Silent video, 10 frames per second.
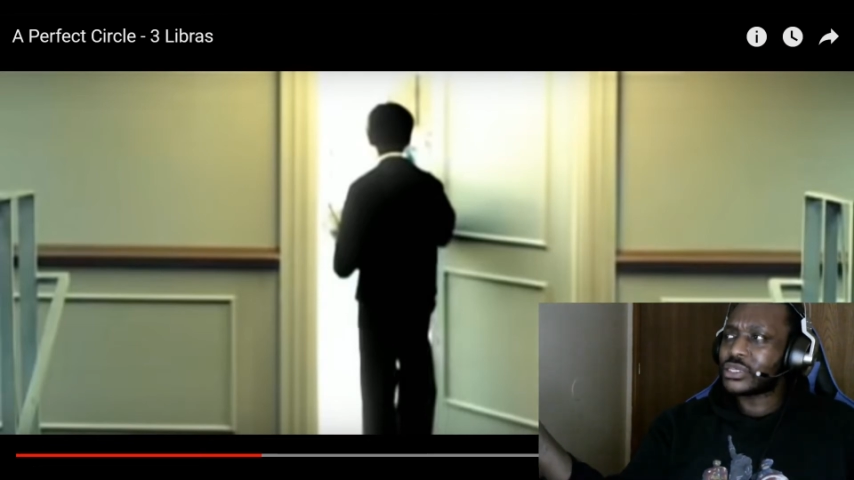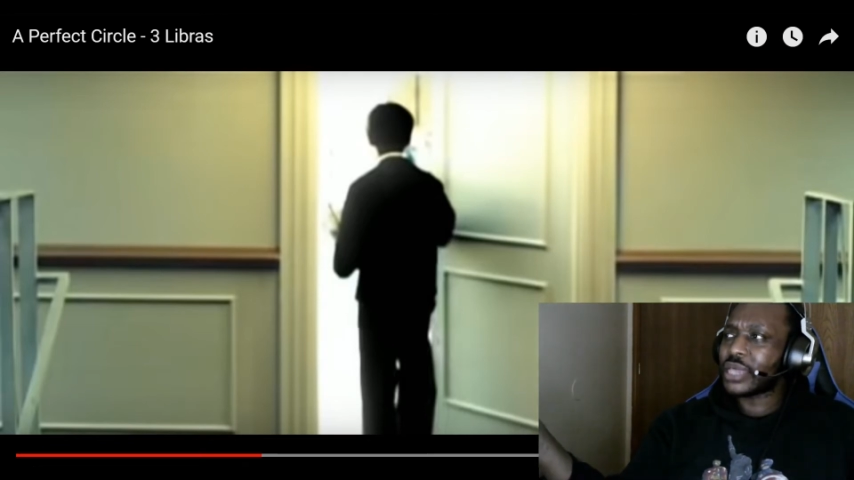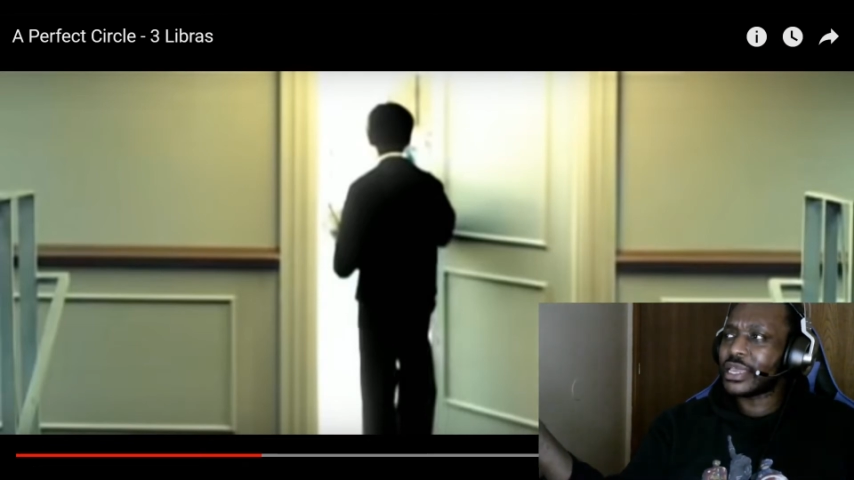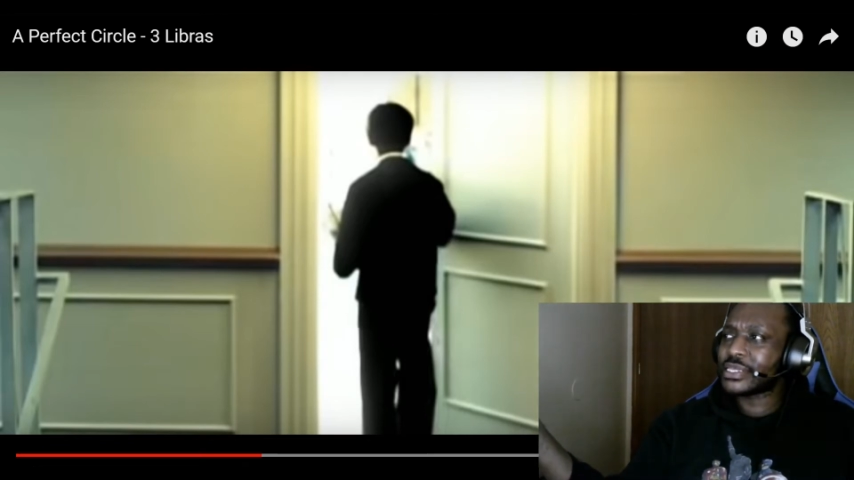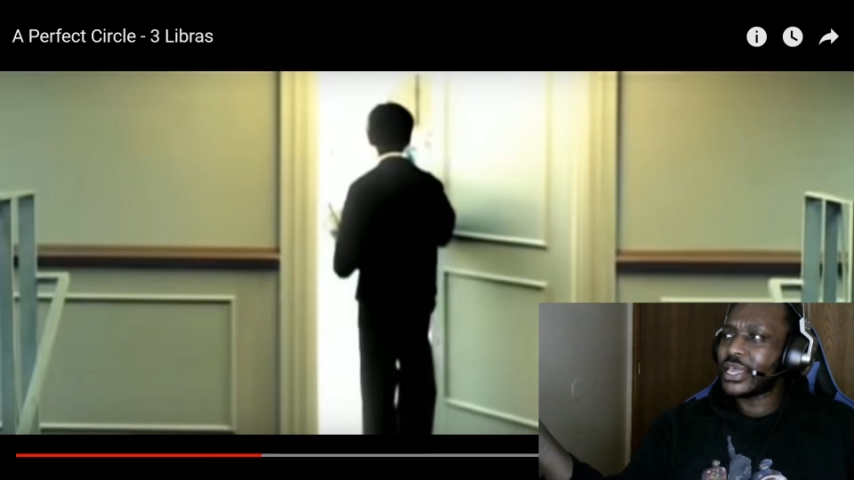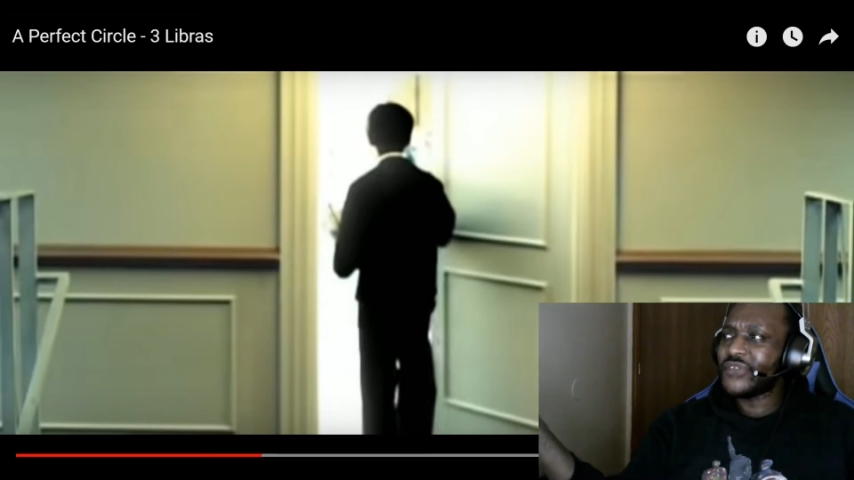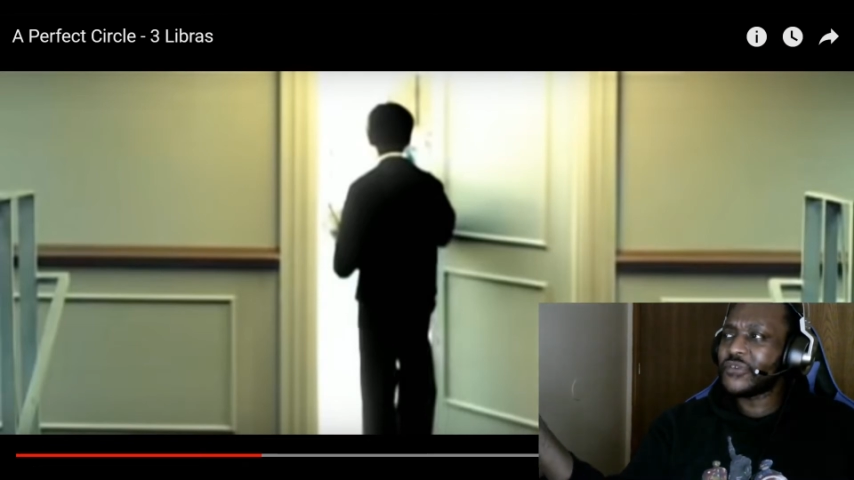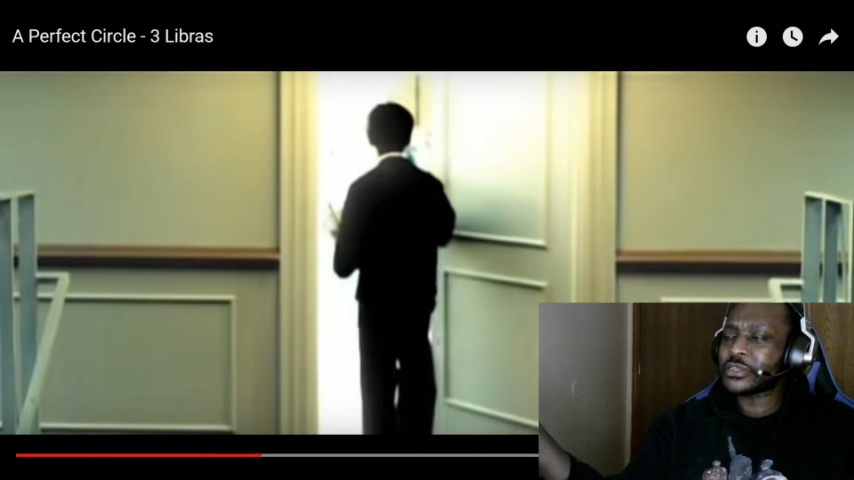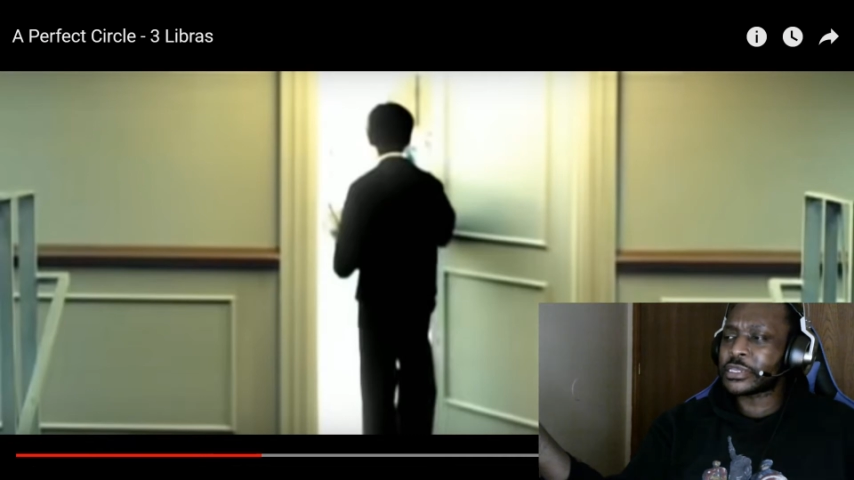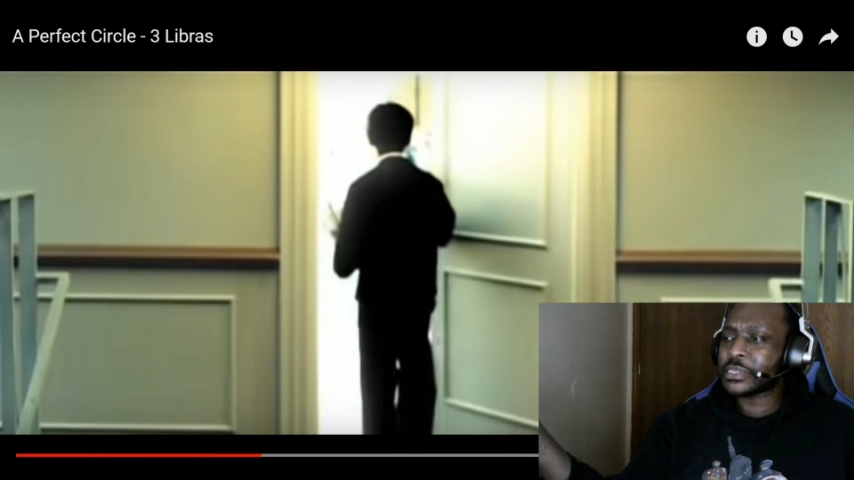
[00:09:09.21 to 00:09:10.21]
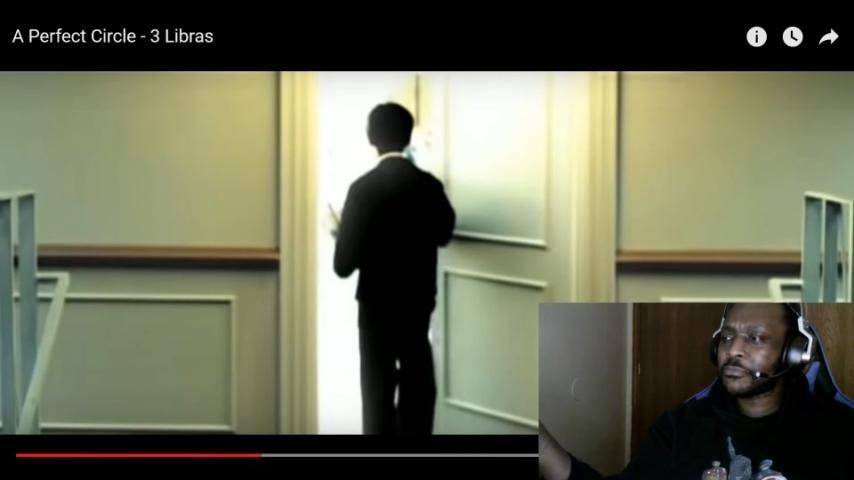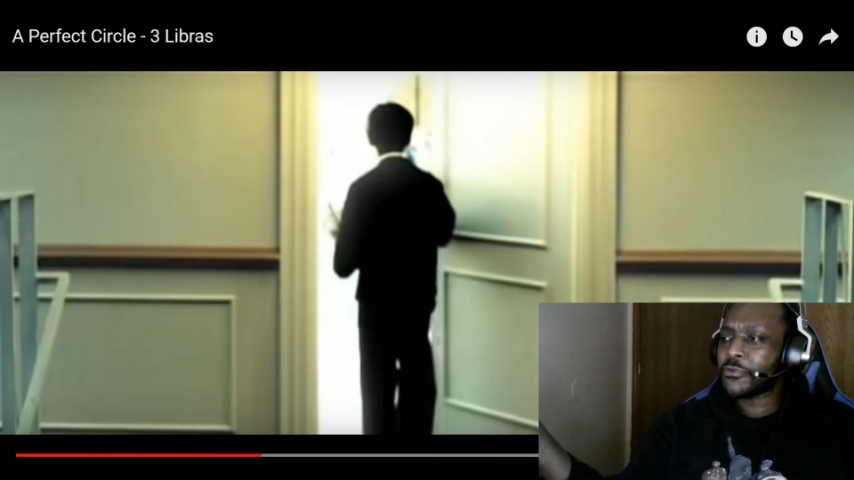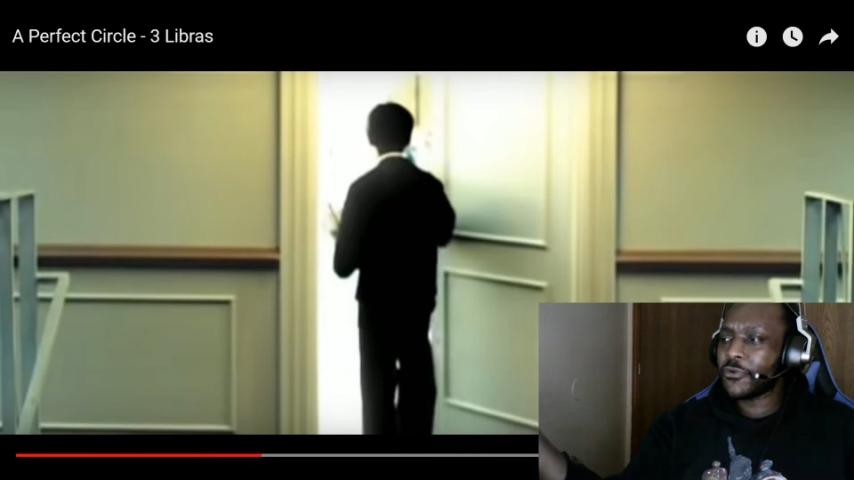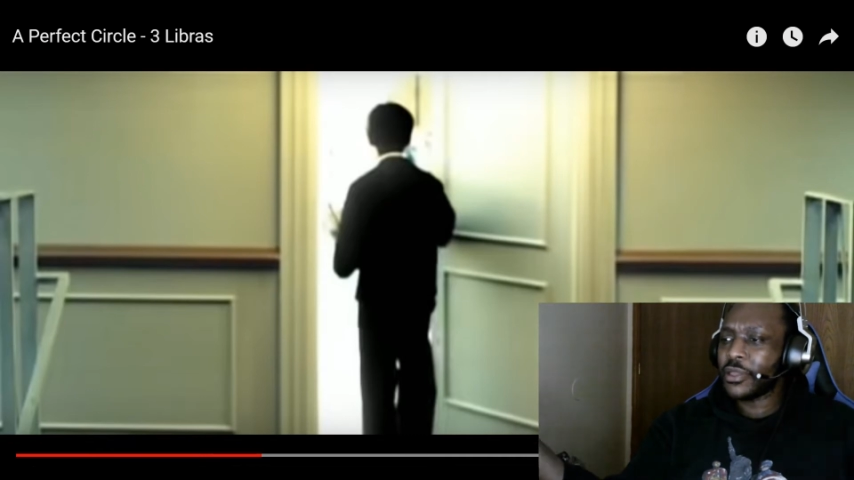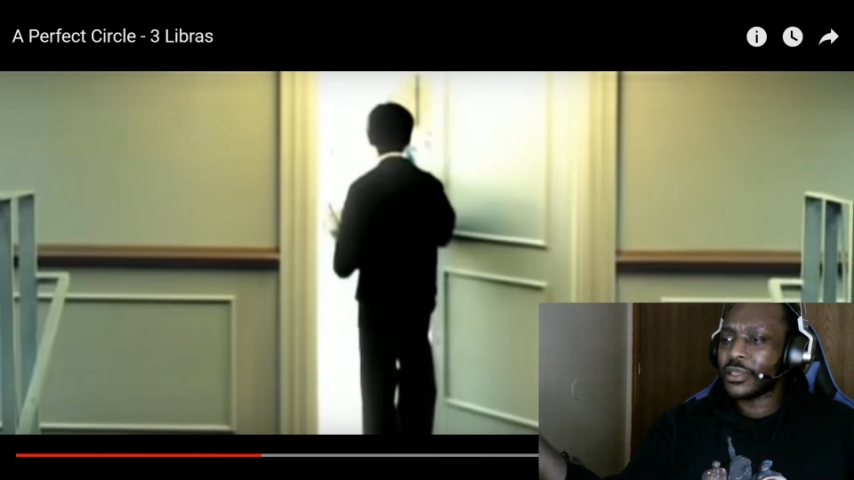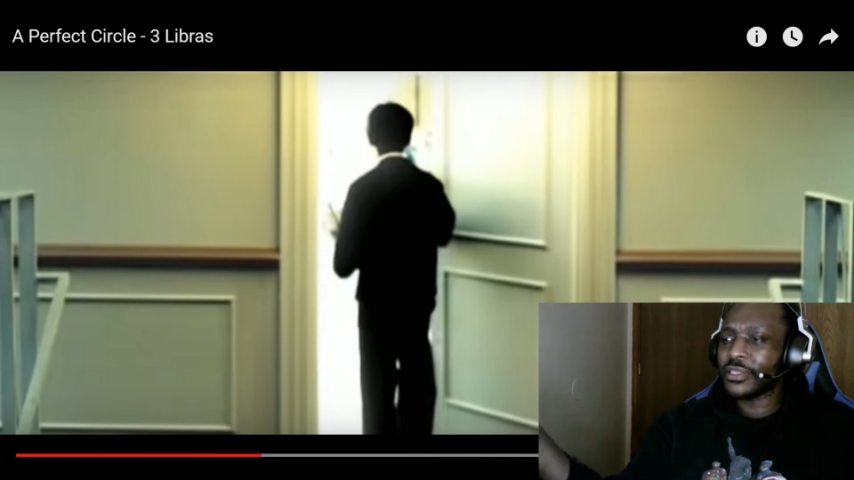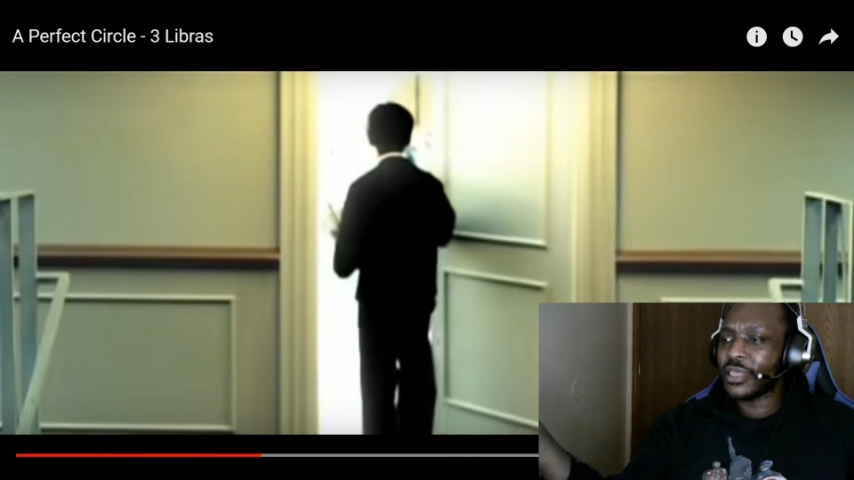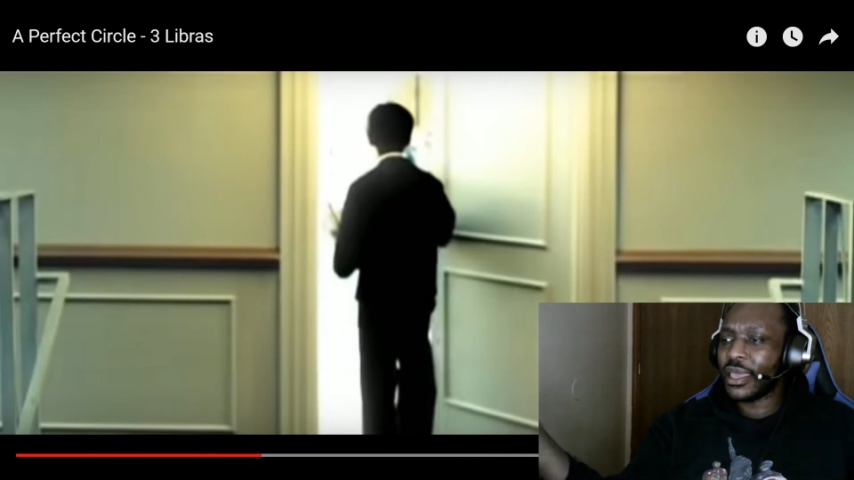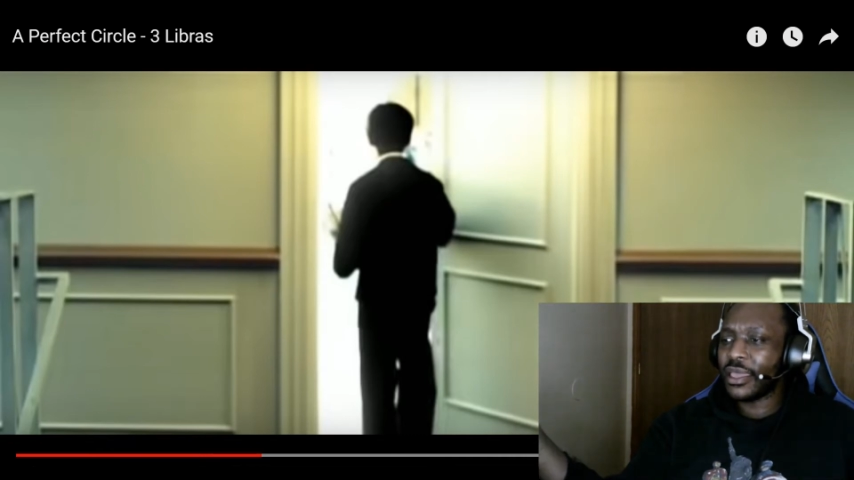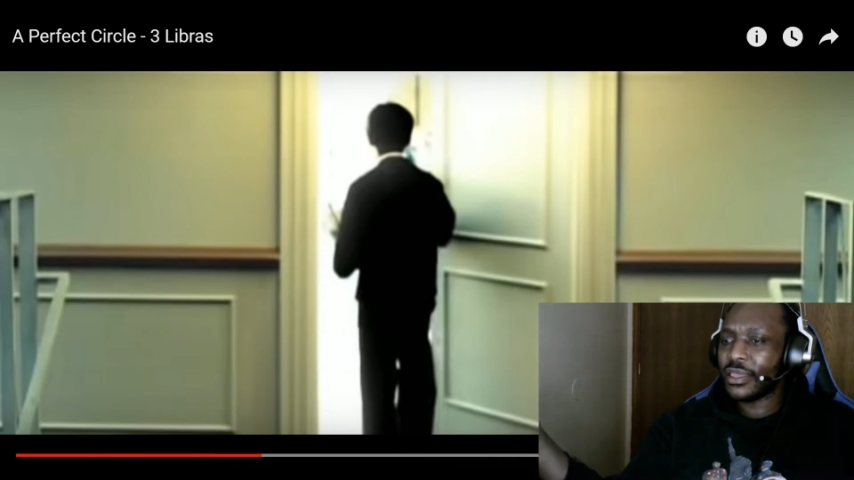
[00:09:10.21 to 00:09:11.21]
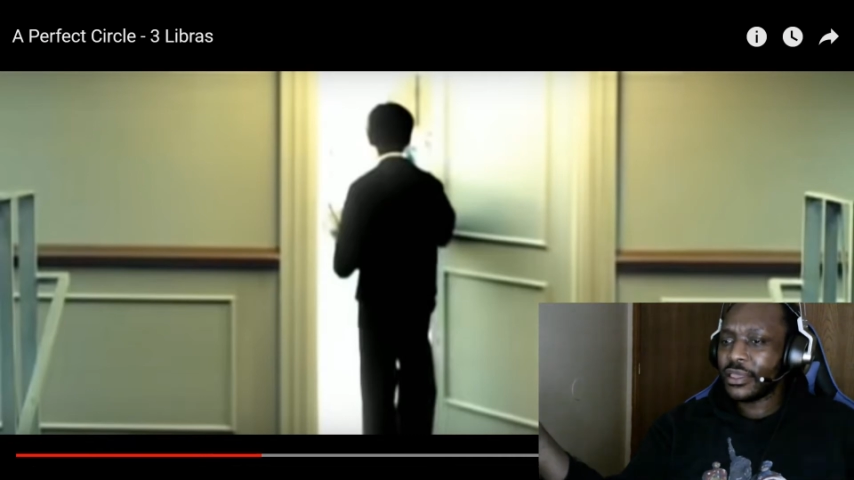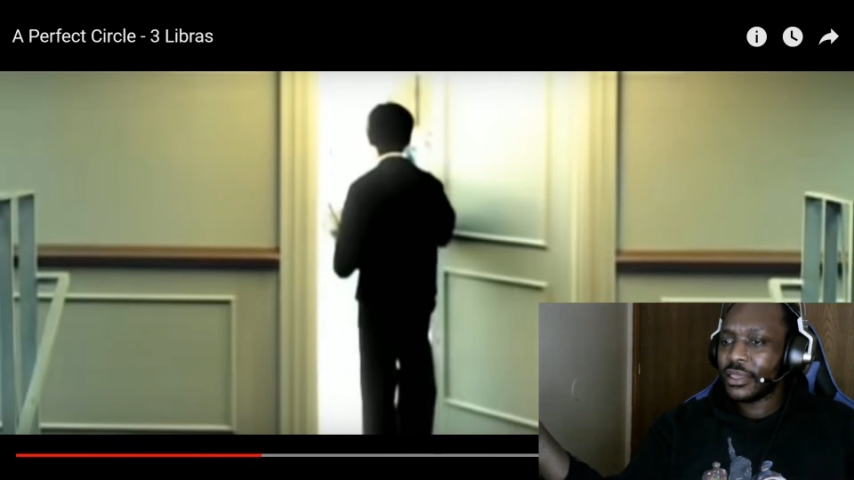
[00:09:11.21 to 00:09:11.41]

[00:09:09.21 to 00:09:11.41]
Like you say, he feels disappointed that